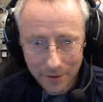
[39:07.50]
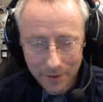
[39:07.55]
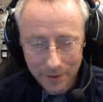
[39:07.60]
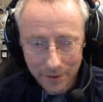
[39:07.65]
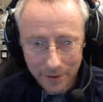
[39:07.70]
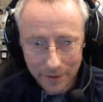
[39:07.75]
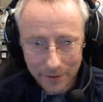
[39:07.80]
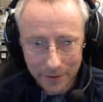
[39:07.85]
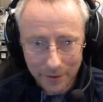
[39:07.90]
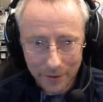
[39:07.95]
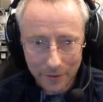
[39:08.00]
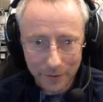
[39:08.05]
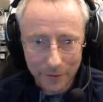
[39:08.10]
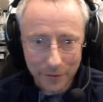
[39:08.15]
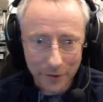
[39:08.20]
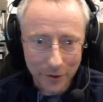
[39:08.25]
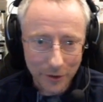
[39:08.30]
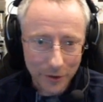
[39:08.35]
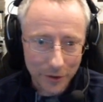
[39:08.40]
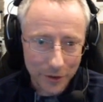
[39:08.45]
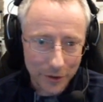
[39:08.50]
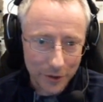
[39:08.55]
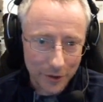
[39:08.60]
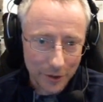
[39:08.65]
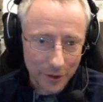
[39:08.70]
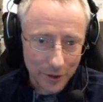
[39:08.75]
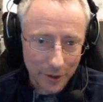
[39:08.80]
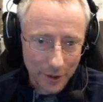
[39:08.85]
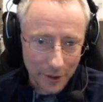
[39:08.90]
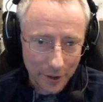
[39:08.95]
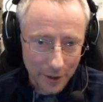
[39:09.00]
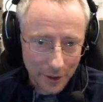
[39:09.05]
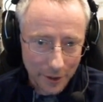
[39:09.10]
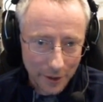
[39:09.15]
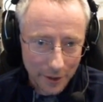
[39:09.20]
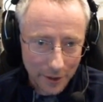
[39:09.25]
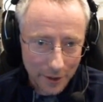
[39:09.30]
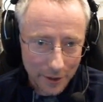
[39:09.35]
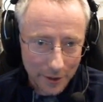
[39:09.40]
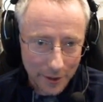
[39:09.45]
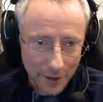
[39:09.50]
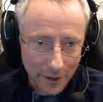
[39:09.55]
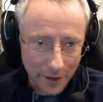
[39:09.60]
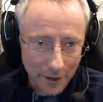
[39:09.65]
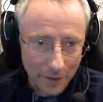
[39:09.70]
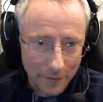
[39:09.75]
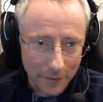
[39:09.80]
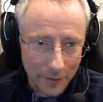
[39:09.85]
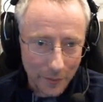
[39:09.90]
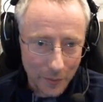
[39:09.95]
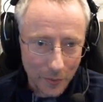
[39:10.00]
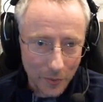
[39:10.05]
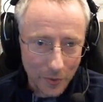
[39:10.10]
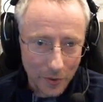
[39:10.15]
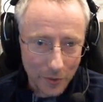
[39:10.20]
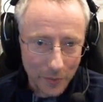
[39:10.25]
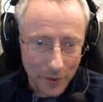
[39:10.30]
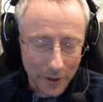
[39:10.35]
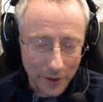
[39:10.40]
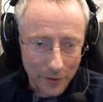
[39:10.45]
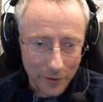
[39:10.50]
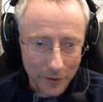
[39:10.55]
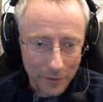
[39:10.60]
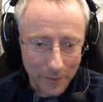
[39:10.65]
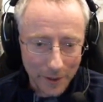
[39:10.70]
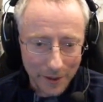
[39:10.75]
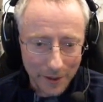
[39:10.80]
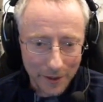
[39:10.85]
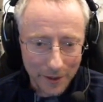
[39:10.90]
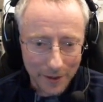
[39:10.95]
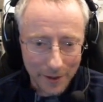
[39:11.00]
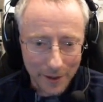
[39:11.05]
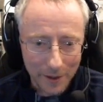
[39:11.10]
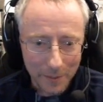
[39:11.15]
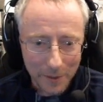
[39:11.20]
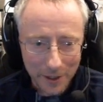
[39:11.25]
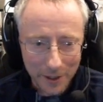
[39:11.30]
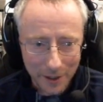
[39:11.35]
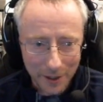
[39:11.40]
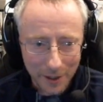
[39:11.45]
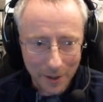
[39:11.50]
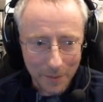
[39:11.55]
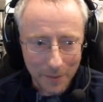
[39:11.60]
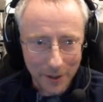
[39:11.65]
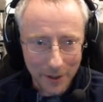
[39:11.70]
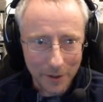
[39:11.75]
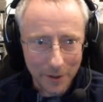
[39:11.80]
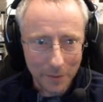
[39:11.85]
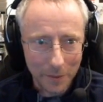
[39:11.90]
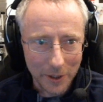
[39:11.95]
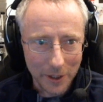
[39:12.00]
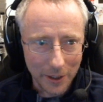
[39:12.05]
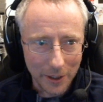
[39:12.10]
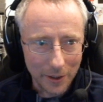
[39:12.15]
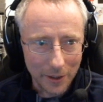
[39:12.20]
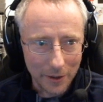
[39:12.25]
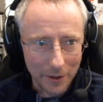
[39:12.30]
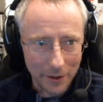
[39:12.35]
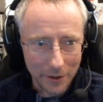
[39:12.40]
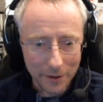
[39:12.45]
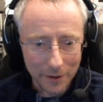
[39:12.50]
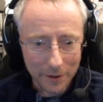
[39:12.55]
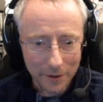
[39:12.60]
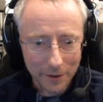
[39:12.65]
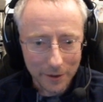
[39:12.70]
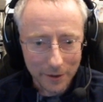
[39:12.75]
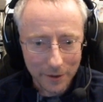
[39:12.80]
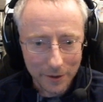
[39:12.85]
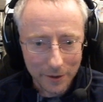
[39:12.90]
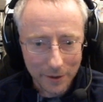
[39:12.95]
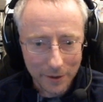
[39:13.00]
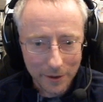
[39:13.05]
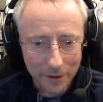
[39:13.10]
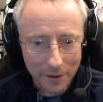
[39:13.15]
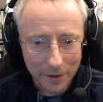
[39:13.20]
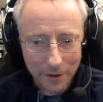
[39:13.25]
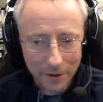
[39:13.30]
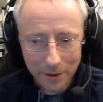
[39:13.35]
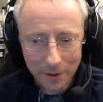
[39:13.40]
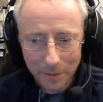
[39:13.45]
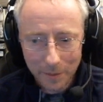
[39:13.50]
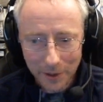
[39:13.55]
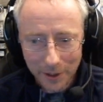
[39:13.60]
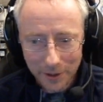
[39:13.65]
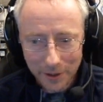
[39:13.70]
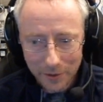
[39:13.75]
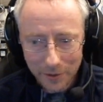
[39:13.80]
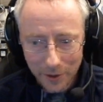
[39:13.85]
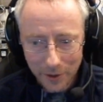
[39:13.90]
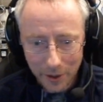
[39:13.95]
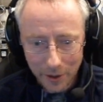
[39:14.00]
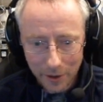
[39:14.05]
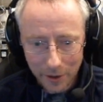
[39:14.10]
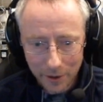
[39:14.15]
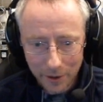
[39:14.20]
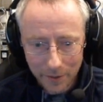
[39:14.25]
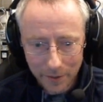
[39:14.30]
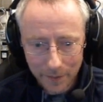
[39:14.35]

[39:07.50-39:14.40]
because it'll first take off the ward when it goes back to them and then come back to me and kill it. But that's okay.